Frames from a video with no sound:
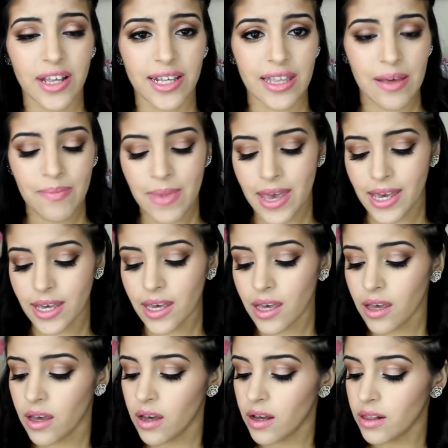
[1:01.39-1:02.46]
Like, they make
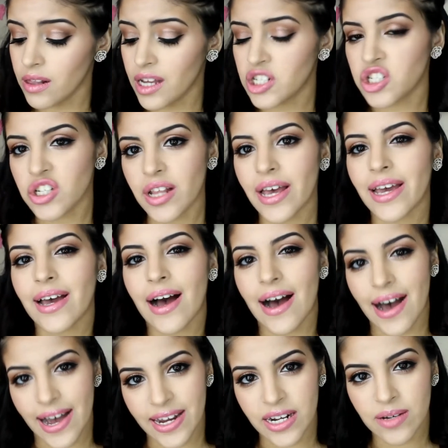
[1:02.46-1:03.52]
Lush-like
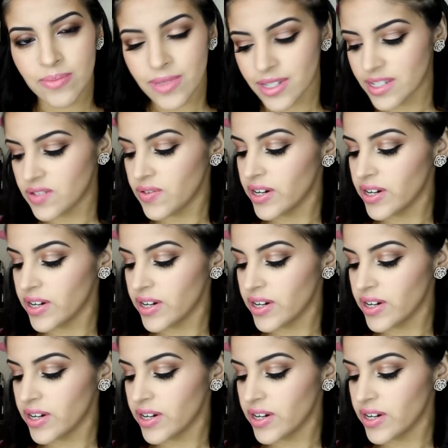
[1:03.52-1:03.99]
items. It's